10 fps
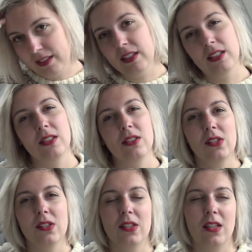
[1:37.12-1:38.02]

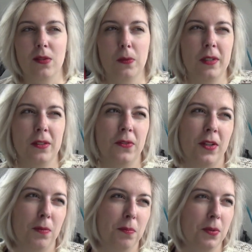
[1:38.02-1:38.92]
Carlos in one of
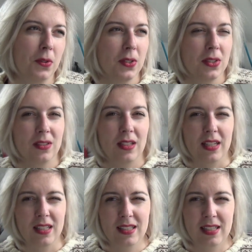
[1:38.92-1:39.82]
their books.
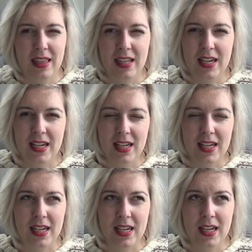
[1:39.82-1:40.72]
It's
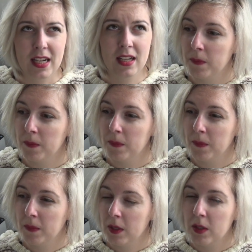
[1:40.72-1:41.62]
the
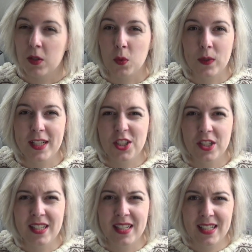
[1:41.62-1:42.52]

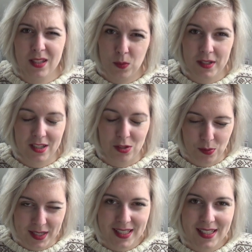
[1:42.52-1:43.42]
Norwegian knits with a
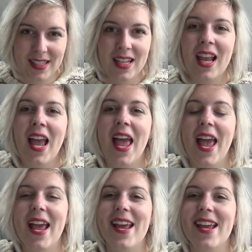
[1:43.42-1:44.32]
twist,
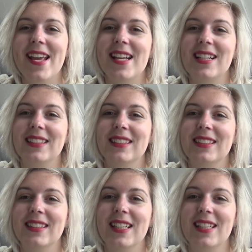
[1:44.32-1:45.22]
and
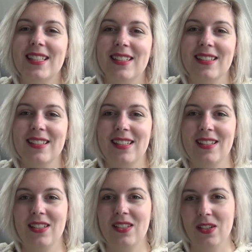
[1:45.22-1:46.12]
it's their
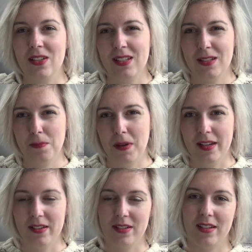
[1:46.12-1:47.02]
setesdal
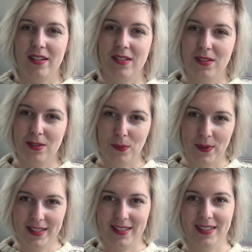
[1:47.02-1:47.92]
inspired
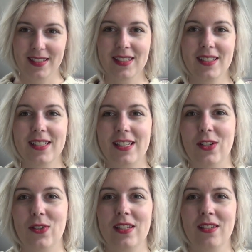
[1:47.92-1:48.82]
sweater.
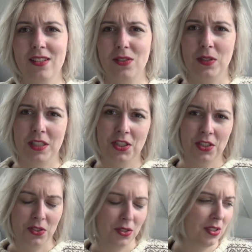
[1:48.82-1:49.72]
So it's not a
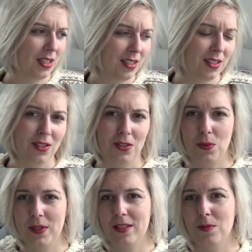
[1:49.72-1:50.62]
traditional setesdal
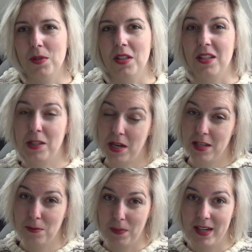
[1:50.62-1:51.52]
sweater, but it's
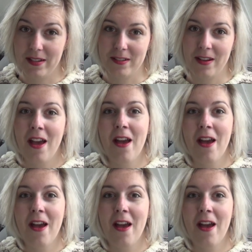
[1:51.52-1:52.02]
inspired